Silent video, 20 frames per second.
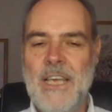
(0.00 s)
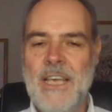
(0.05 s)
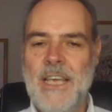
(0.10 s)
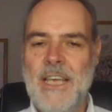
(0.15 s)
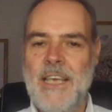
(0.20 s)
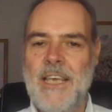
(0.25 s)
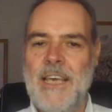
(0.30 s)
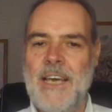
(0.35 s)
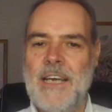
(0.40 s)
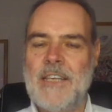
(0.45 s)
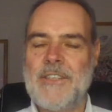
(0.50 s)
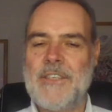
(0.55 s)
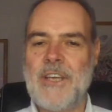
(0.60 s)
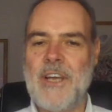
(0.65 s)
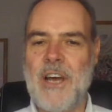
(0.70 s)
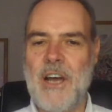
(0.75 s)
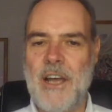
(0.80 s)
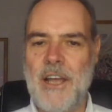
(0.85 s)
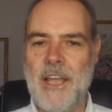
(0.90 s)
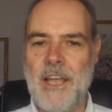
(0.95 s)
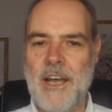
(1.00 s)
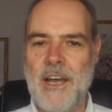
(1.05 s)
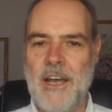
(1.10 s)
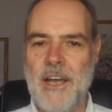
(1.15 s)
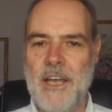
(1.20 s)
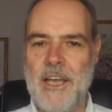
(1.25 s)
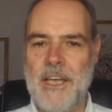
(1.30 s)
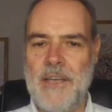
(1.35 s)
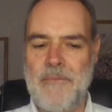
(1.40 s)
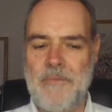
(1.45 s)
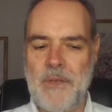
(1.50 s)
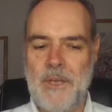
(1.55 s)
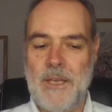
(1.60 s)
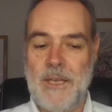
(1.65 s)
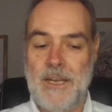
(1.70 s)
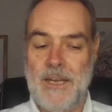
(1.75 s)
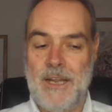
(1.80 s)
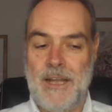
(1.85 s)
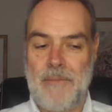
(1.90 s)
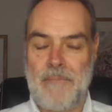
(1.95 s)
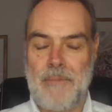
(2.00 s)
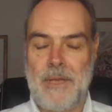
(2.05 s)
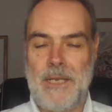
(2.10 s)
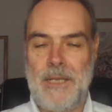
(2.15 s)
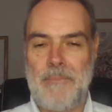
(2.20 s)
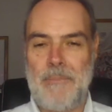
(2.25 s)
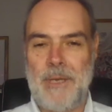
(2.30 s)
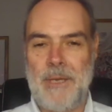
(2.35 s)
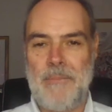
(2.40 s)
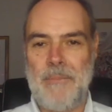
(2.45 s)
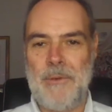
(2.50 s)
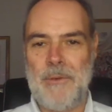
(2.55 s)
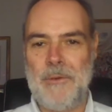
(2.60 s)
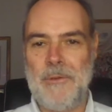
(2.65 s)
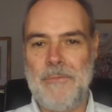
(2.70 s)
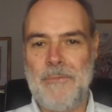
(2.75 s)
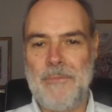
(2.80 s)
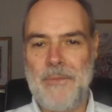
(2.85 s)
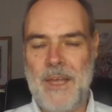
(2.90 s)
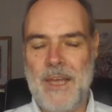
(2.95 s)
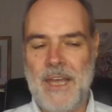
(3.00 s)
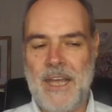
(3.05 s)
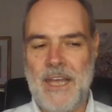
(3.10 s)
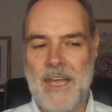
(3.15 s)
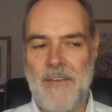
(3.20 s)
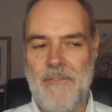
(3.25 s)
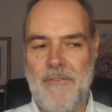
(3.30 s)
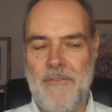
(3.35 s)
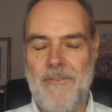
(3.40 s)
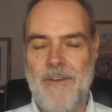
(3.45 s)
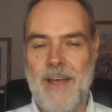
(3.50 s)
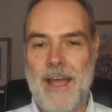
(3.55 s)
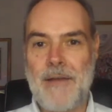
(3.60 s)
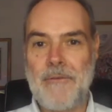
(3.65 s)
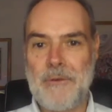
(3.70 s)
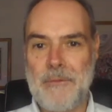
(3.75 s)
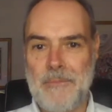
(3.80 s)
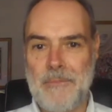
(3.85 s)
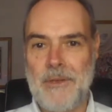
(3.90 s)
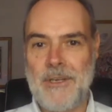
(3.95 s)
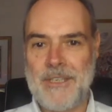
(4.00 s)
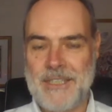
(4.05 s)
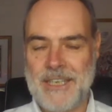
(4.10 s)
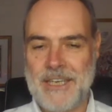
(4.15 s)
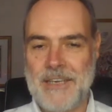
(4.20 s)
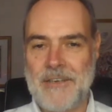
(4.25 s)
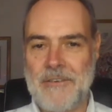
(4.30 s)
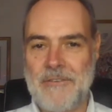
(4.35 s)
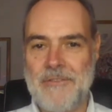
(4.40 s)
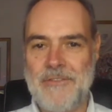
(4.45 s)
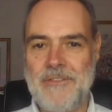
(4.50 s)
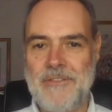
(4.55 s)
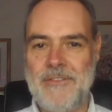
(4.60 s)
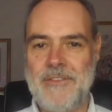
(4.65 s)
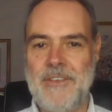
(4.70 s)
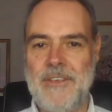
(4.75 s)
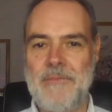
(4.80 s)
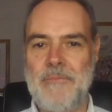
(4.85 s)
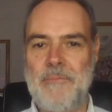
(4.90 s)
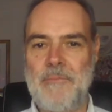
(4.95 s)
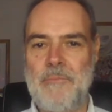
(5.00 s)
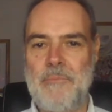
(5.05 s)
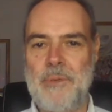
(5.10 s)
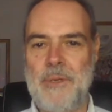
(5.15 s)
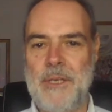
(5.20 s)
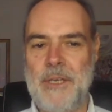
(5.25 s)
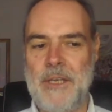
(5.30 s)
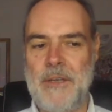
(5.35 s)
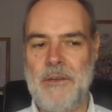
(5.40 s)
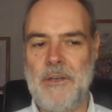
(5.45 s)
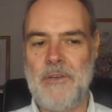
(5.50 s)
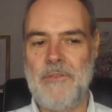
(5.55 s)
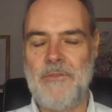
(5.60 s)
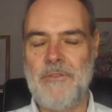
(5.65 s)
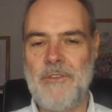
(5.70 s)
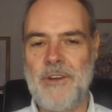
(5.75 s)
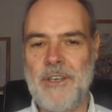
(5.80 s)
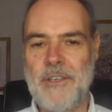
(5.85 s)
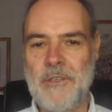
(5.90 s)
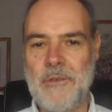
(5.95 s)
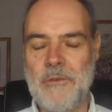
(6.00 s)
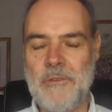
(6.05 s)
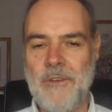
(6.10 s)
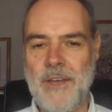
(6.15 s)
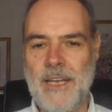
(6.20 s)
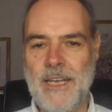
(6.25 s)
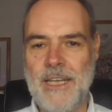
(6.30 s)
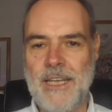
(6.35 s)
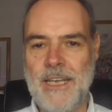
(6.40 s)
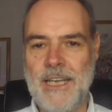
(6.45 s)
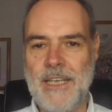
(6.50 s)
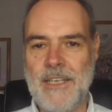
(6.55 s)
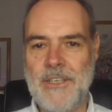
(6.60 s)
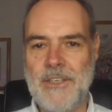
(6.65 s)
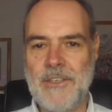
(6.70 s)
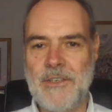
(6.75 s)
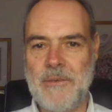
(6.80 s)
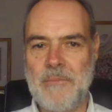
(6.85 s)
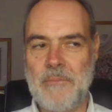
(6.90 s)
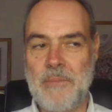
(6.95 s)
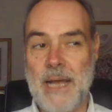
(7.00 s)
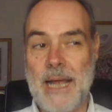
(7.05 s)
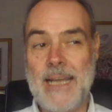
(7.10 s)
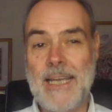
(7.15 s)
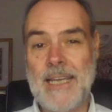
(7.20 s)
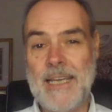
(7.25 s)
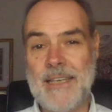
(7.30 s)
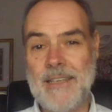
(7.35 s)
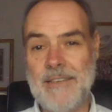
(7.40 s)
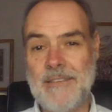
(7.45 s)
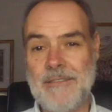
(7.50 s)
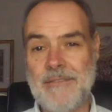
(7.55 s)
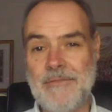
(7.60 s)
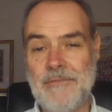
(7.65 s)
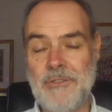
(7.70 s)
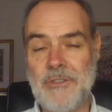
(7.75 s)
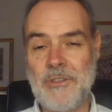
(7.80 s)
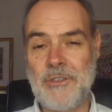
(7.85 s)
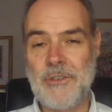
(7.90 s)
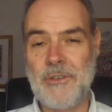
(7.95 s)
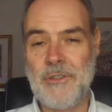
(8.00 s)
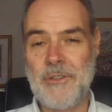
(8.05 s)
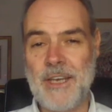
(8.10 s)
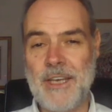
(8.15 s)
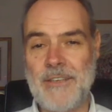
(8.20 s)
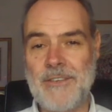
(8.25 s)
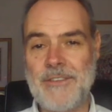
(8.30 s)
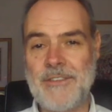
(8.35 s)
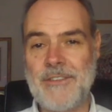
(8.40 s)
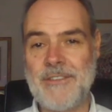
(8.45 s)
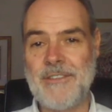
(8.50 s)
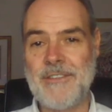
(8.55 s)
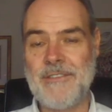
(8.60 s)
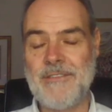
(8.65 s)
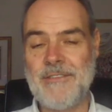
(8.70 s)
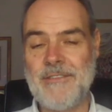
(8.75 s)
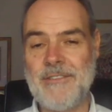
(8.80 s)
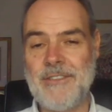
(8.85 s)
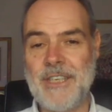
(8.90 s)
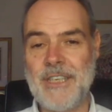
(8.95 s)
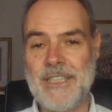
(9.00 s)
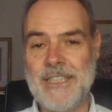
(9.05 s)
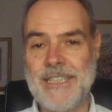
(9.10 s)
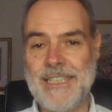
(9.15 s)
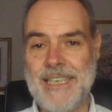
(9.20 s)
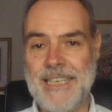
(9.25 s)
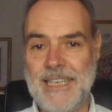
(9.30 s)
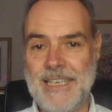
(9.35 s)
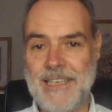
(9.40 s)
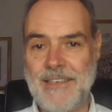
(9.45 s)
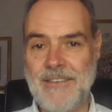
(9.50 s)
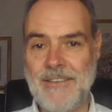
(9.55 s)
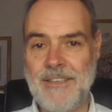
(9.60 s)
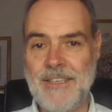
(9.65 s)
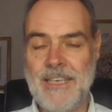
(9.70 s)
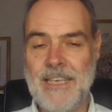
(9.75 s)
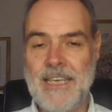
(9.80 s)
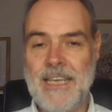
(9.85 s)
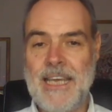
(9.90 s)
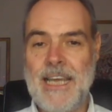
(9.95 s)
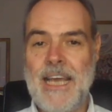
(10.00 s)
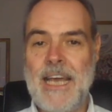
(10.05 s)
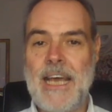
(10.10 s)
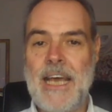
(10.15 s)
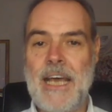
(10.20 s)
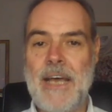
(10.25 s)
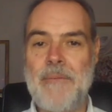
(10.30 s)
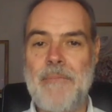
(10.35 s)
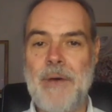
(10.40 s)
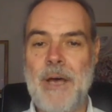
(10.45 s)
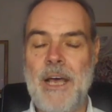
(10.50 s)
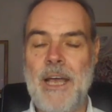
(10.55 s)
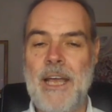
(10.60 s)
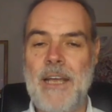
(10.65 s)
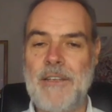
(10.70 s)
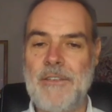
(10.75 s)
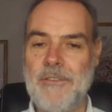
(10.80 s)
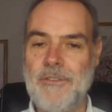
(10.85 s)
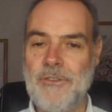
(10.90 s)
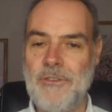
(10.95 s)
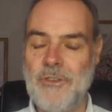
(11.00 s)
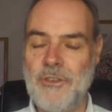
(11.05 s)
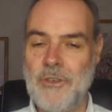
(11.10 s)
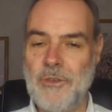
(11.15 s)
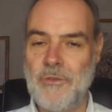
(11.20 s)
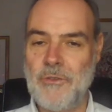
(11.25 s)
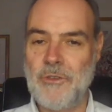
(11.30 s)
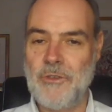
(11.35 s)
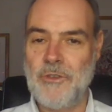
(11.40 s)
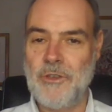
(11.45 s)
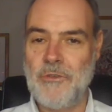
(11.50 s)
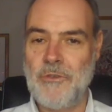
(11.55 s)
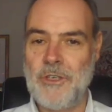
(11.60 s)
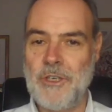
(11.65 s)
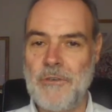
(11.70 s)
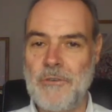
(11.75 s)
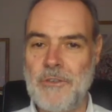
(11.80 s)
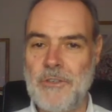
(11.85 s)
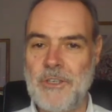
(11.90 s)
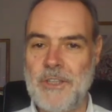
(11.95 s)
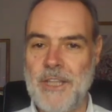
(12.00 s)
Yeah, so I, I like many people, uh, found myself being confronted with alienation back in 2013. Um, I had two two children at